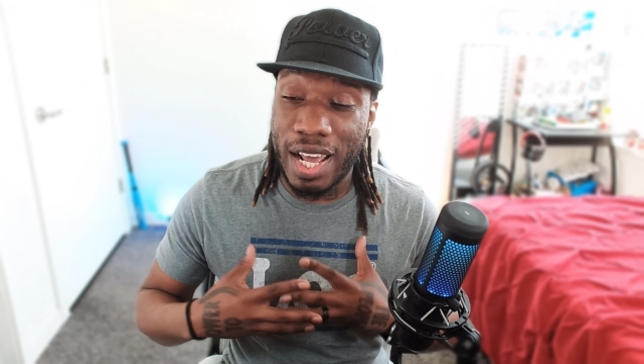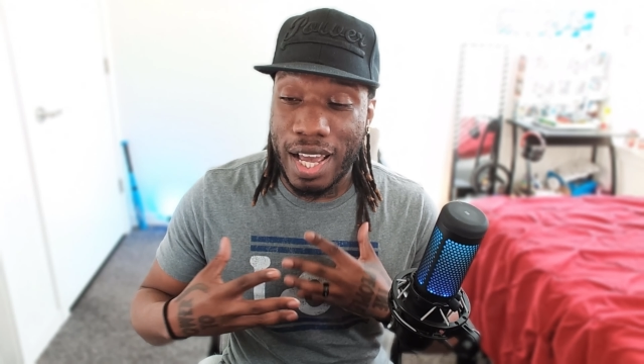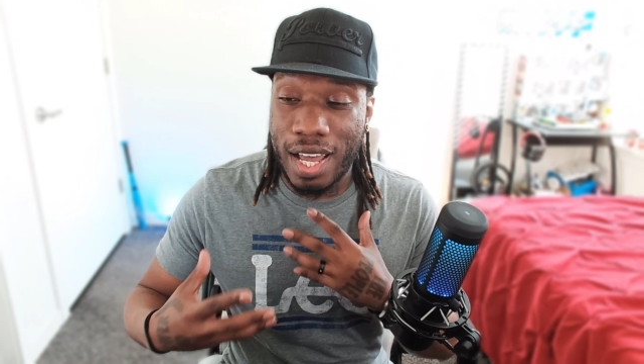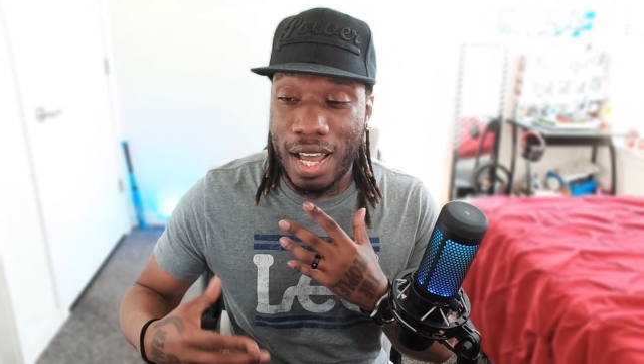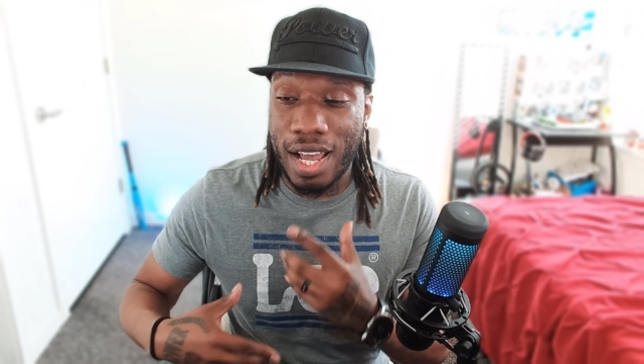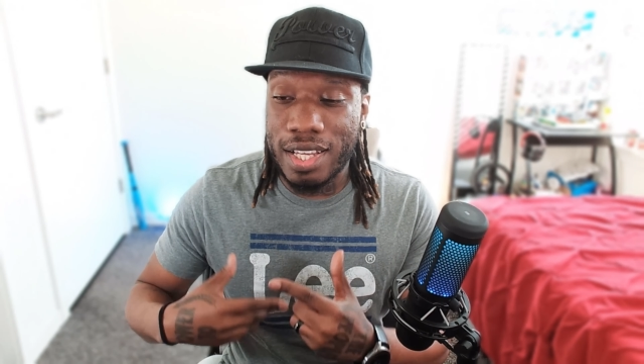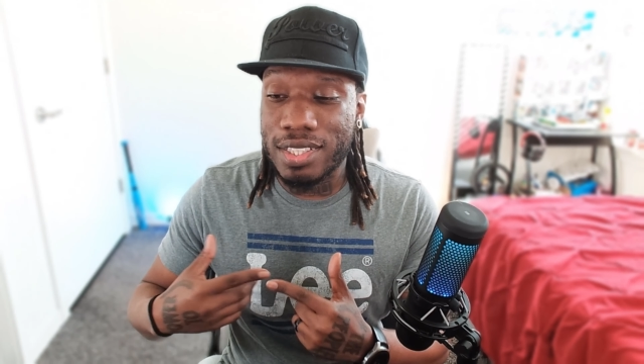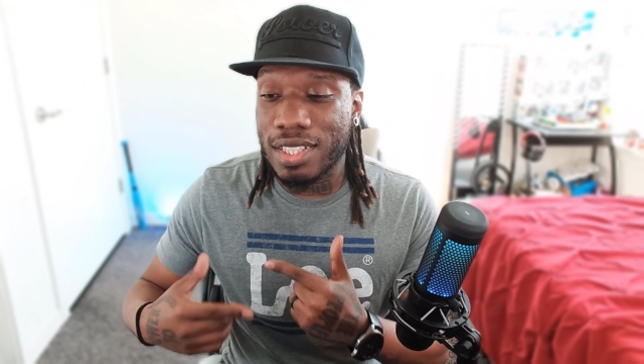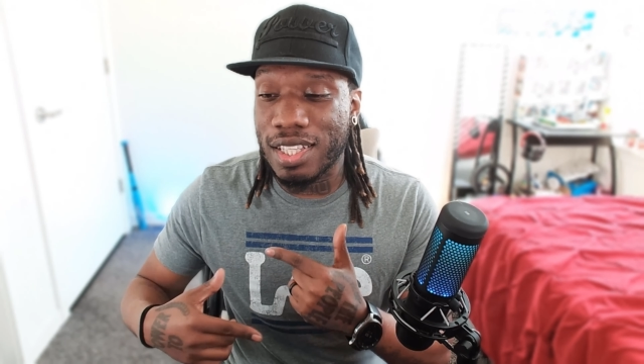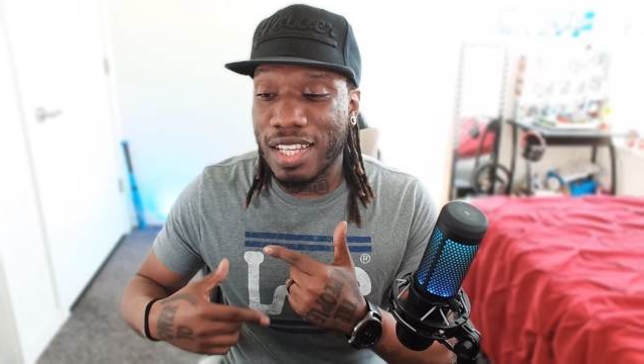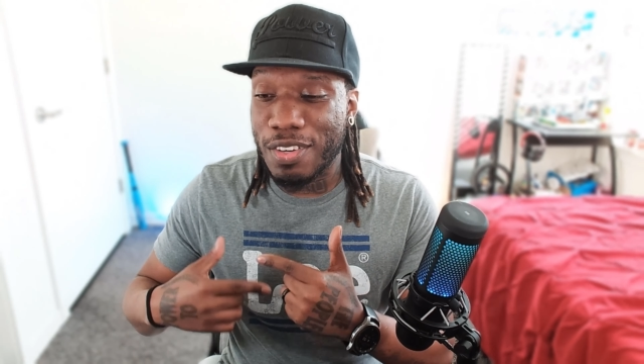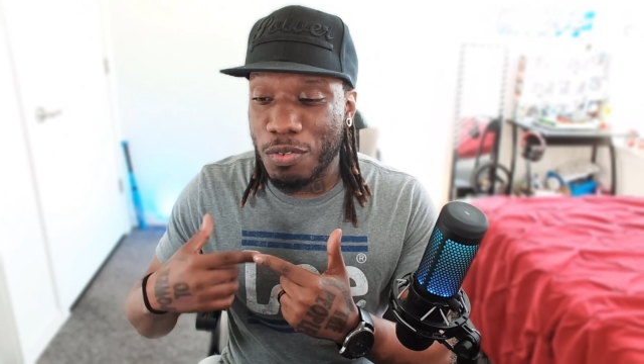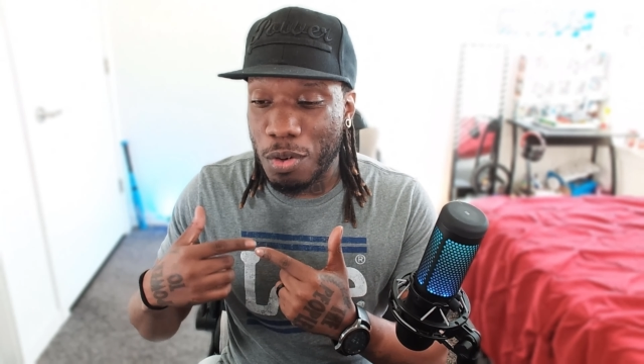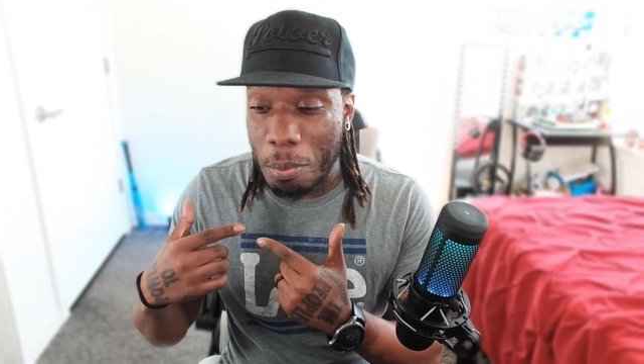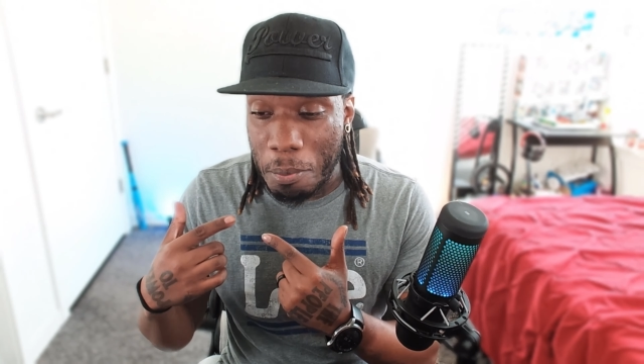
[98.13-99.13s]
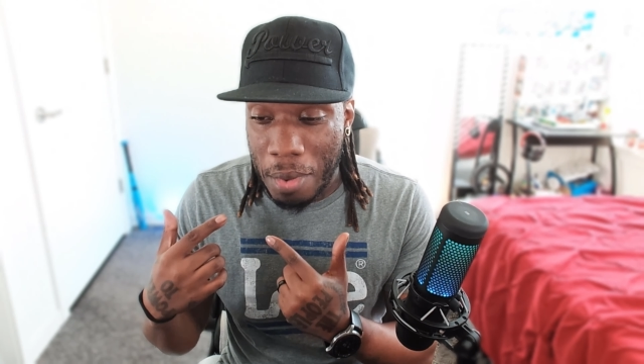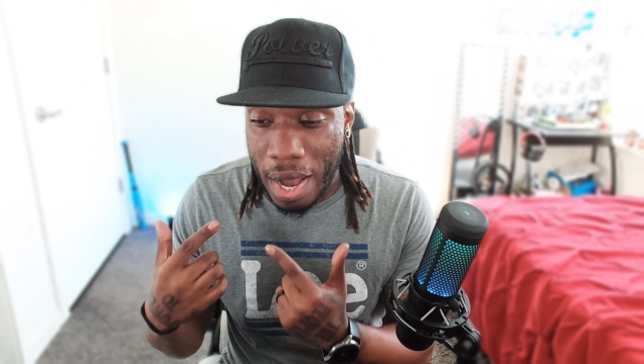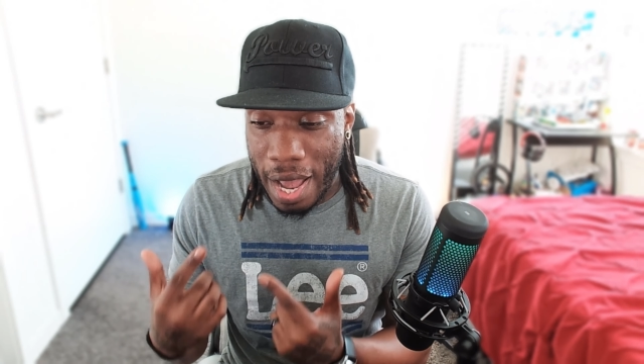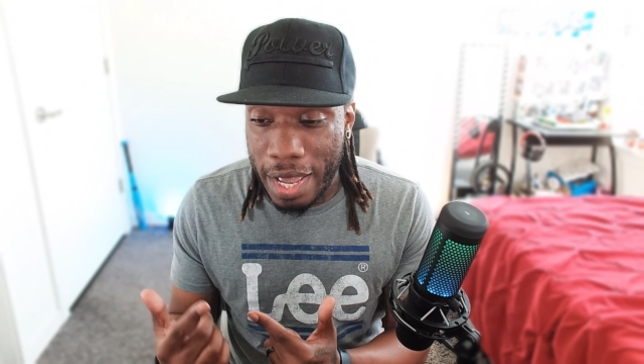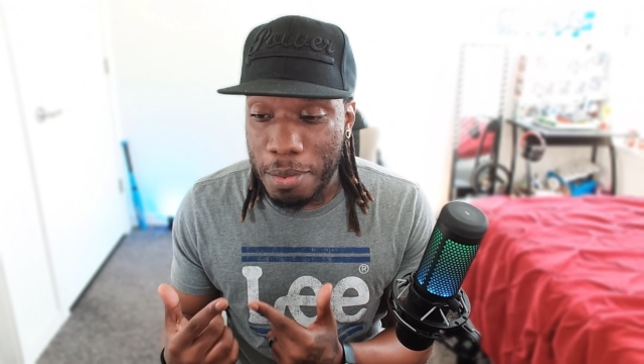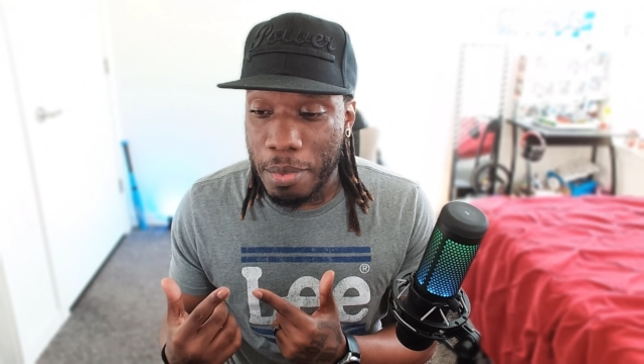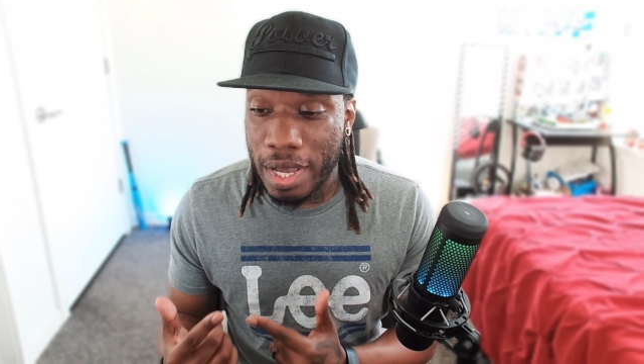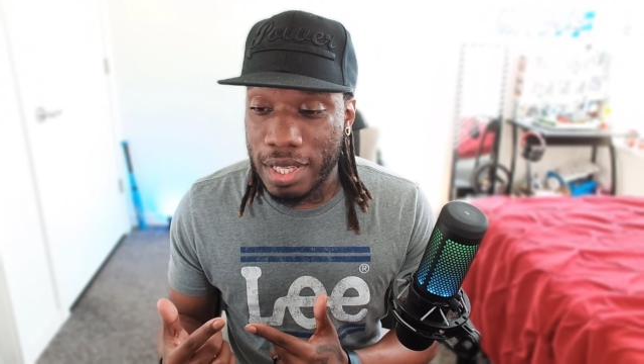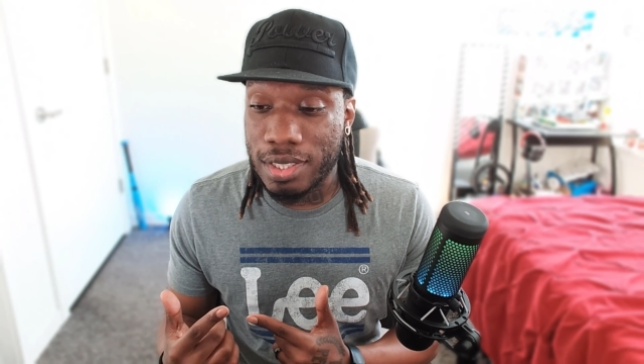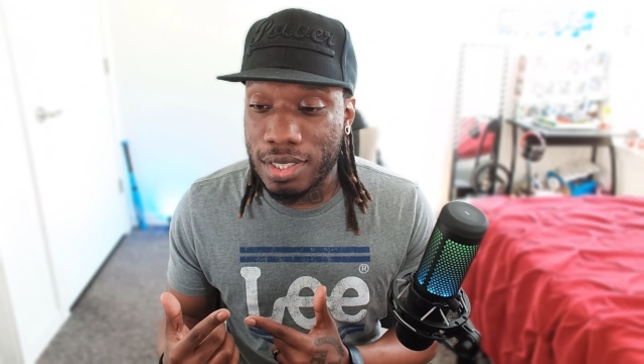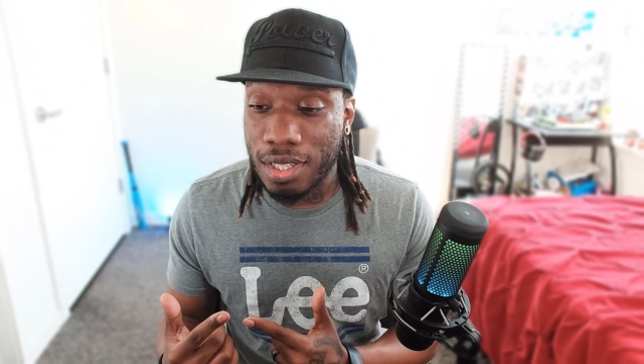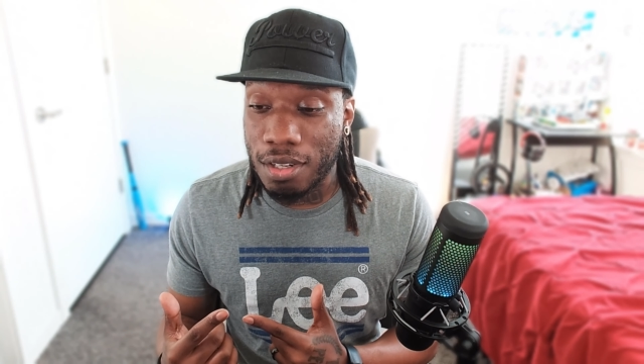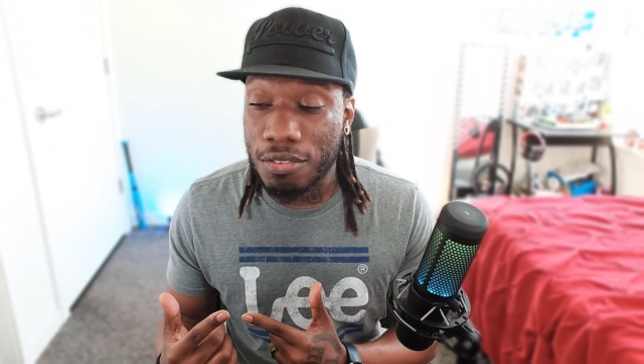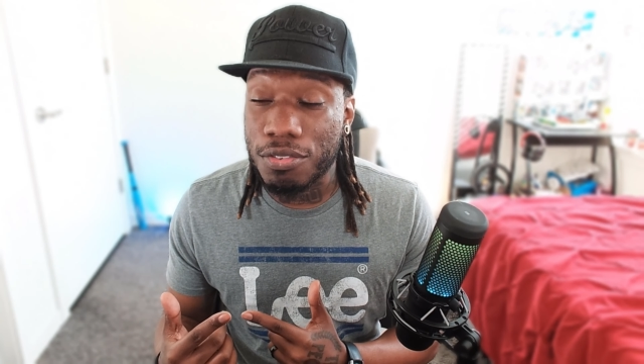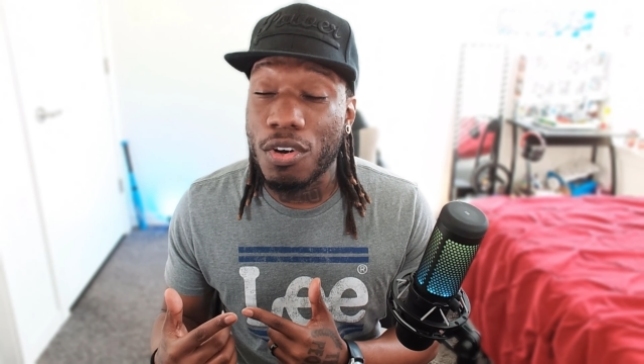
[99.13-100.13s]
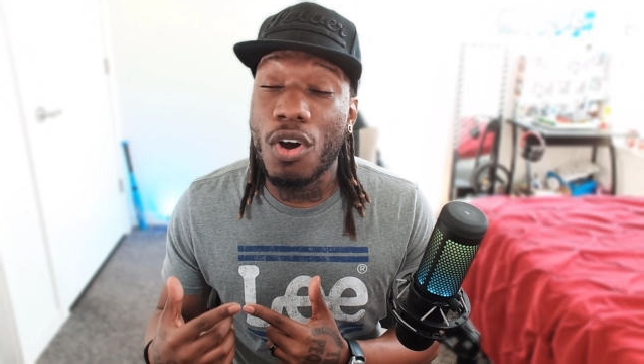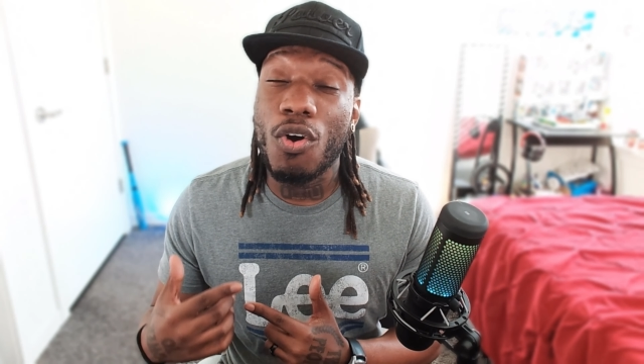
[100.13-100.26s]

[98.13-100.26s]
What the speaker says: constantly remind myself